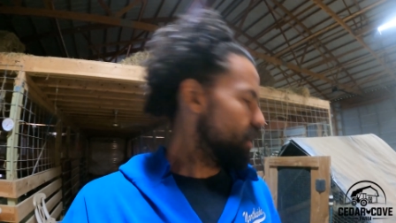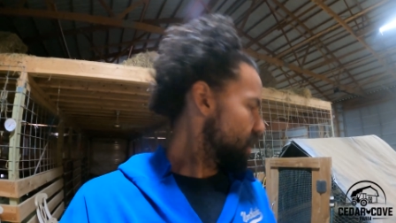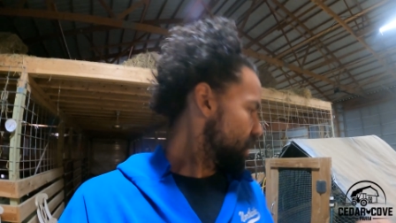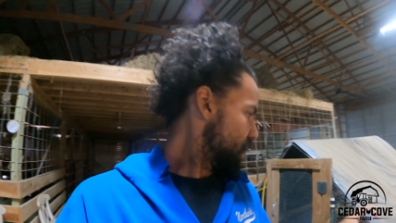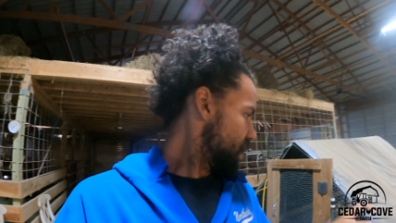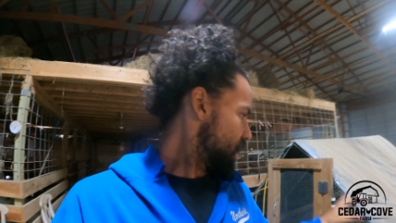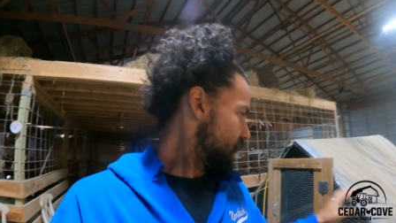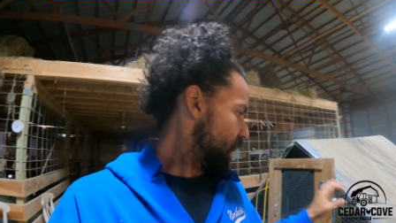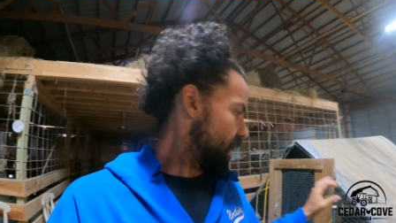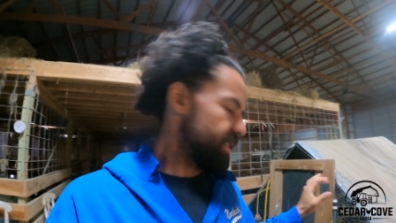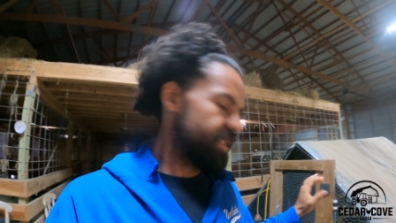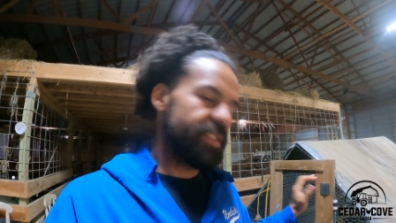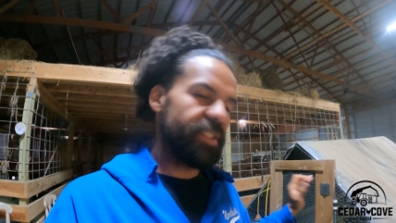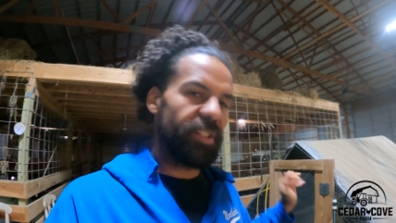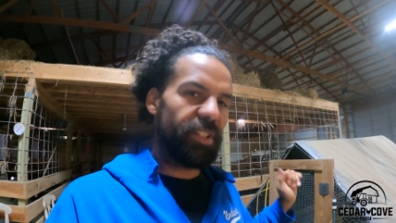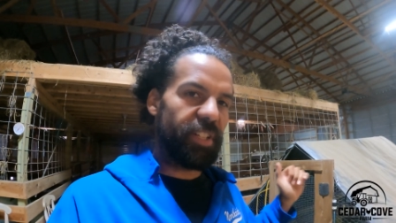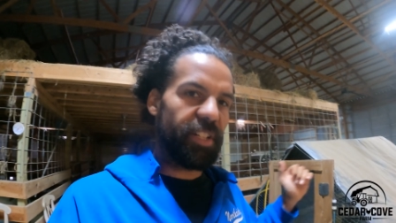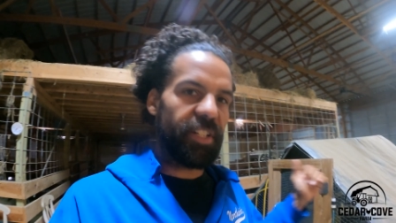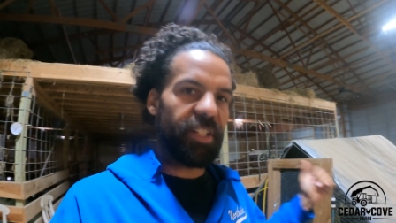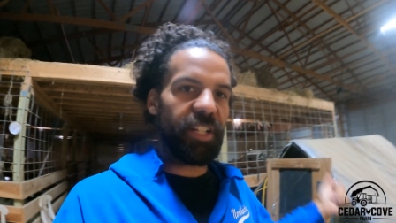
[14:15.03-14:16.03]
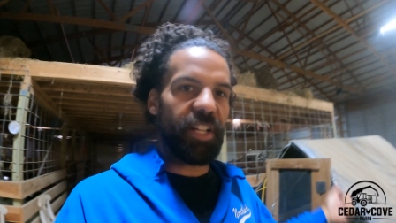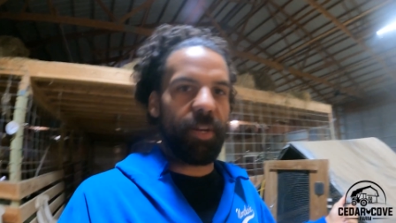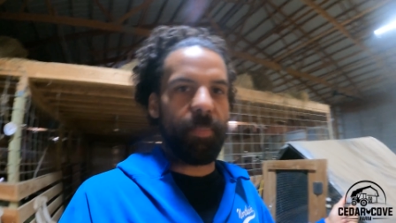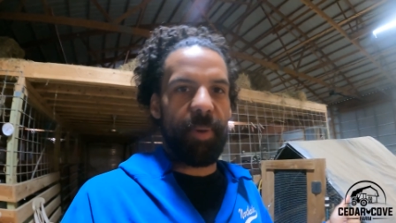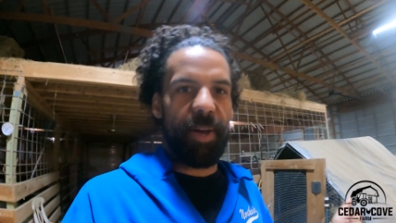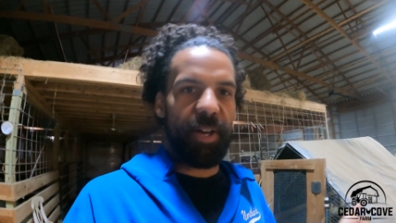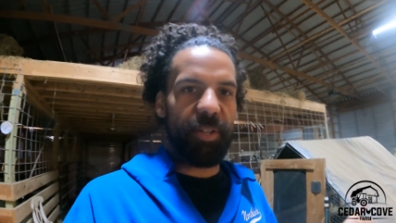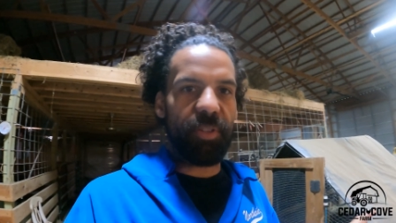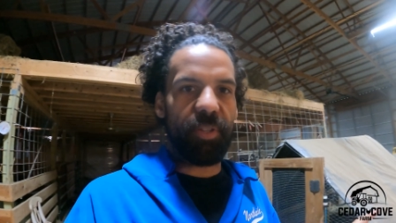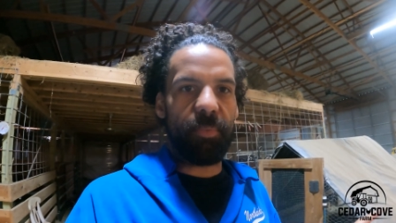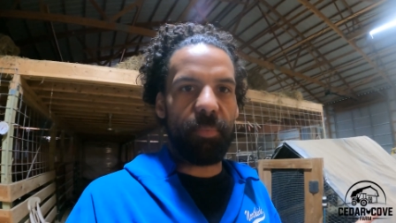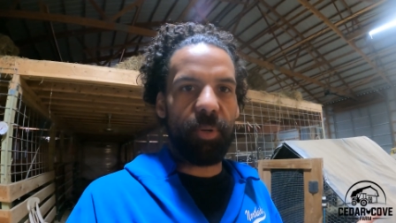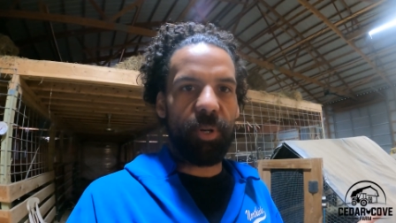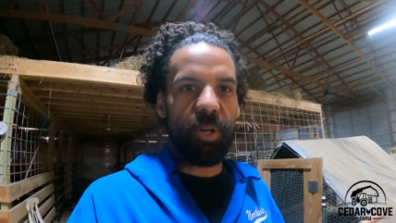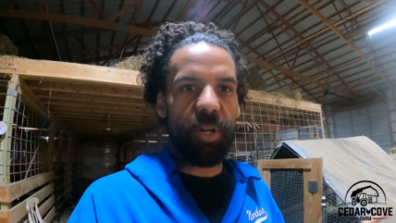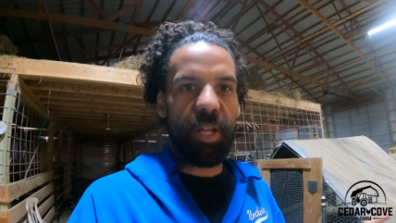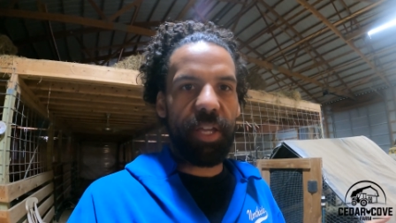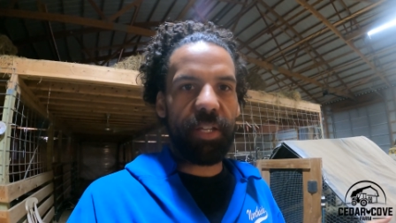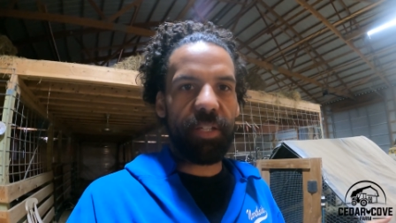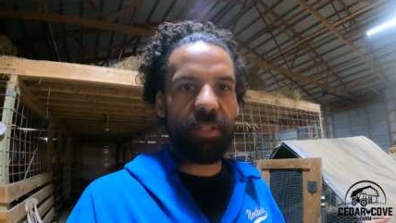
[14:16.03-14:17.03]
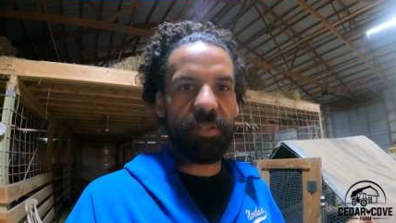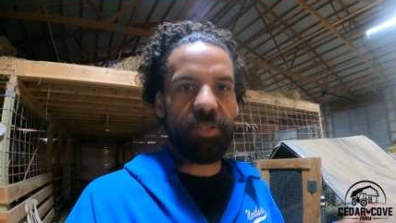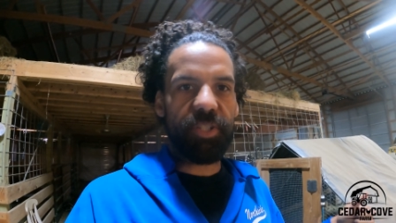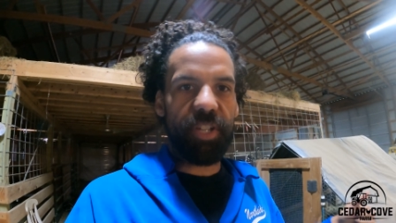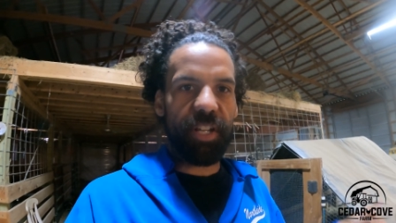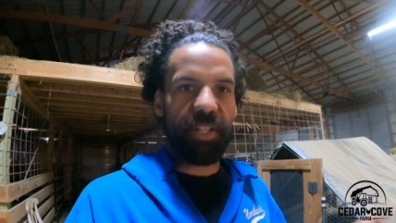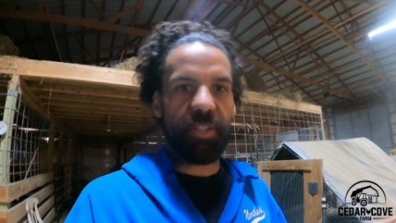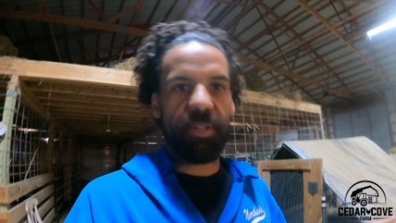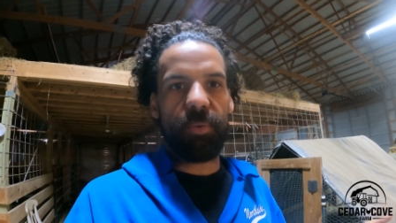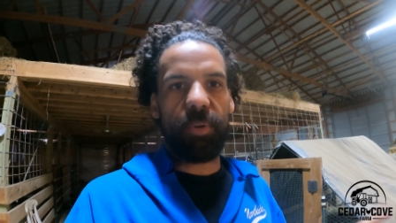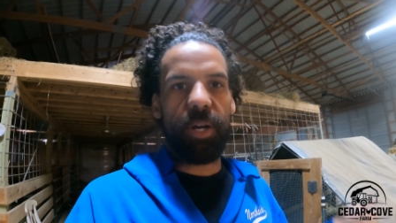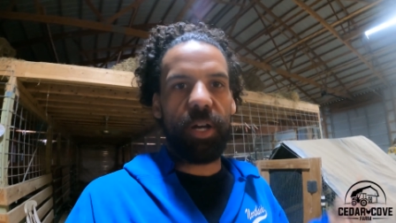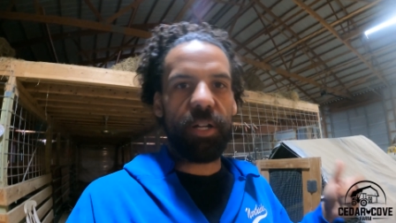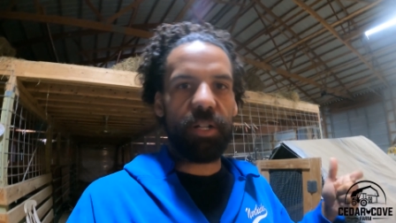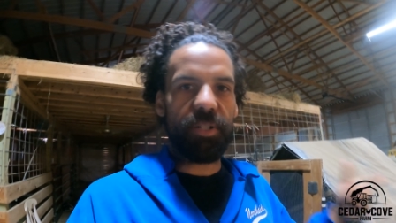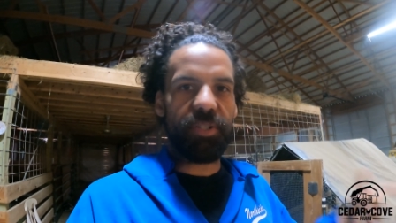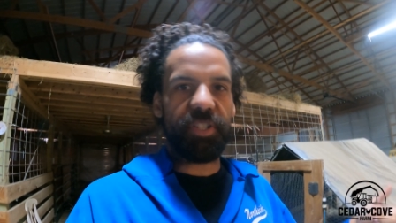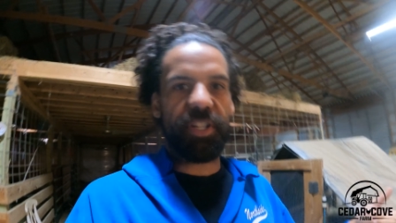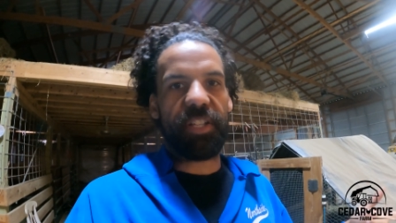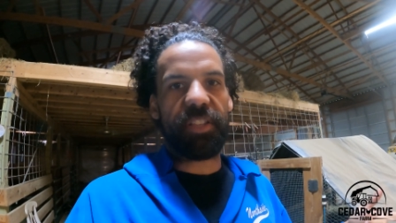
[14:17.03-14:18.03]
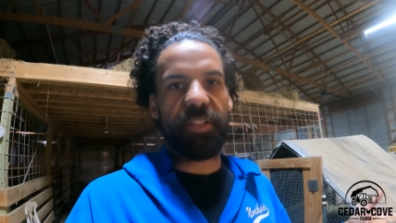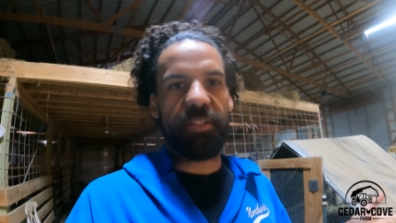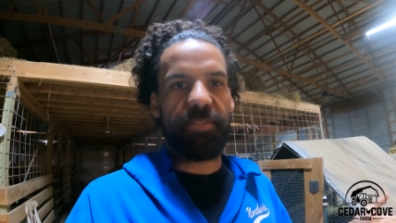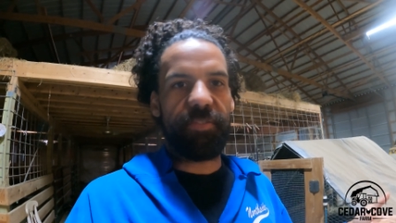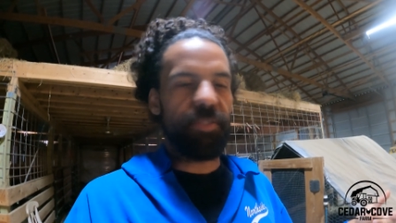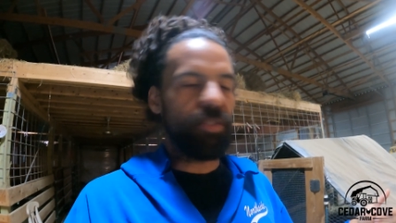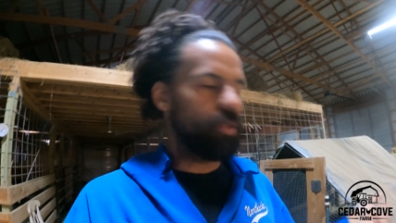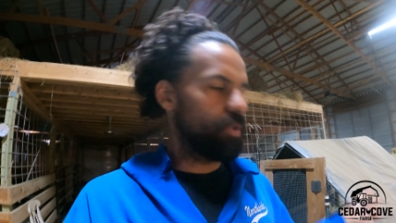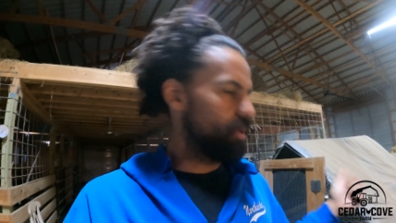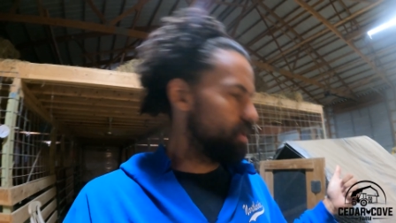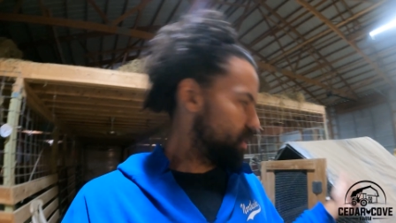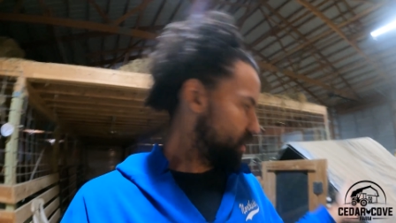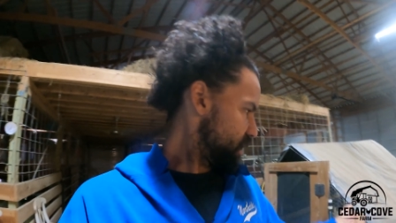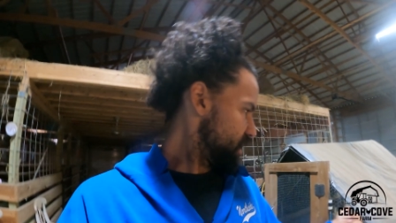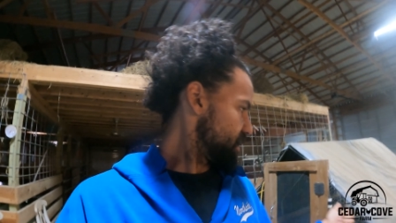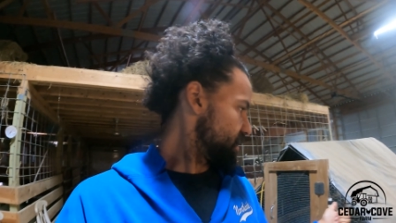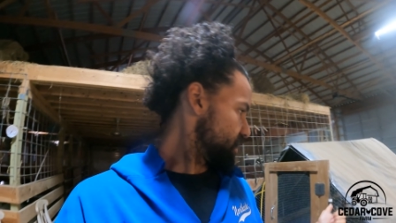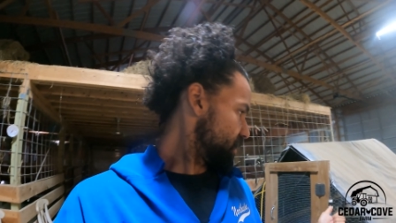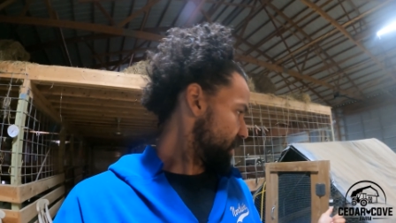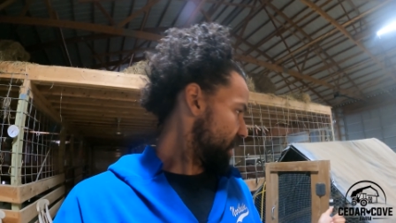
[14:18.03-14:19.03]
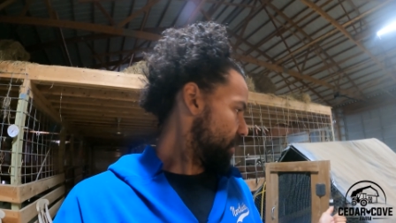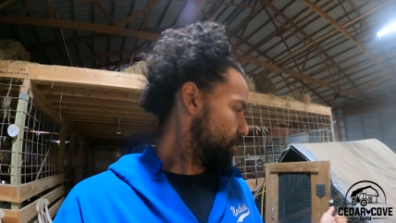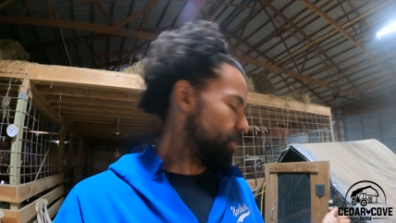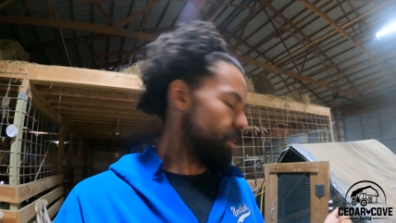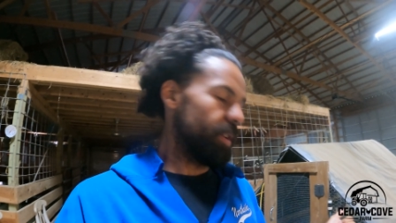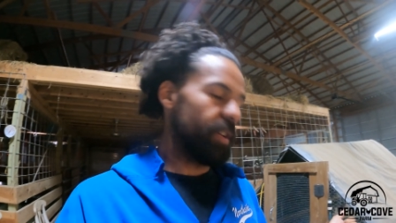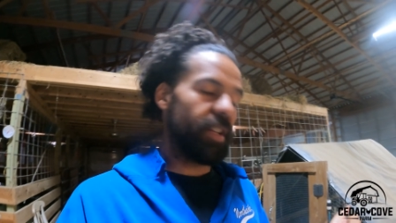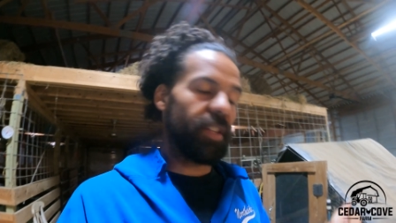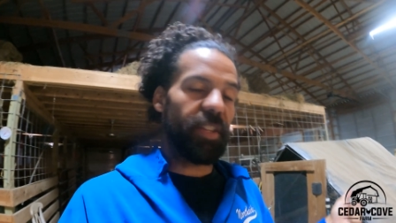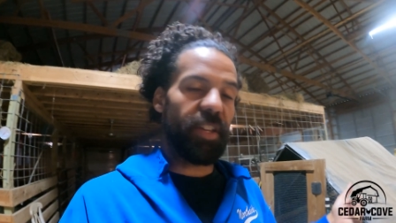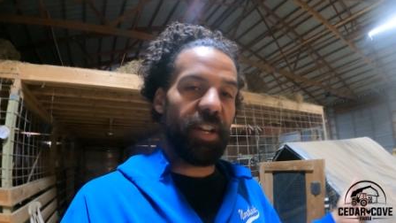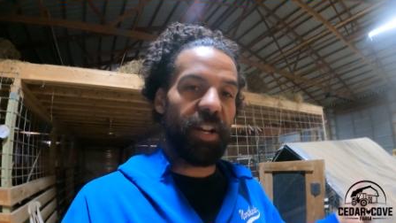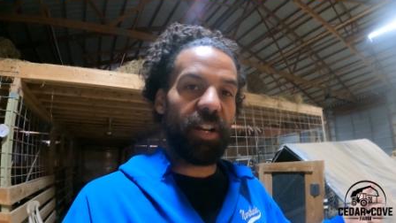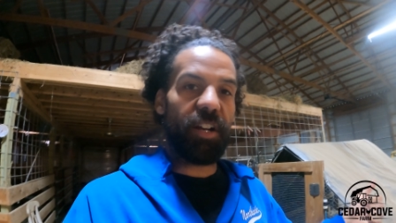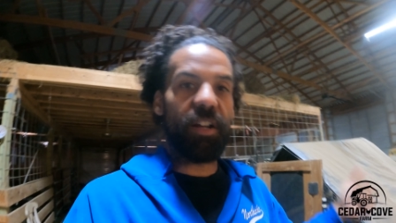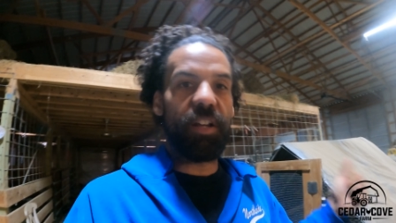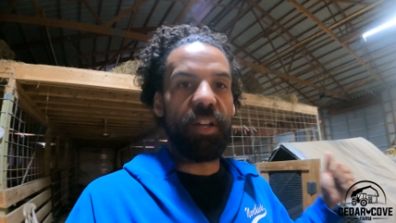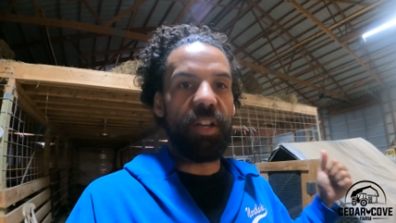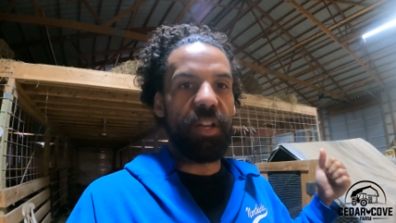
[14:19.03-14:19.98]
I still need to come out in the morning, check their water, check their food. They still got plenty there.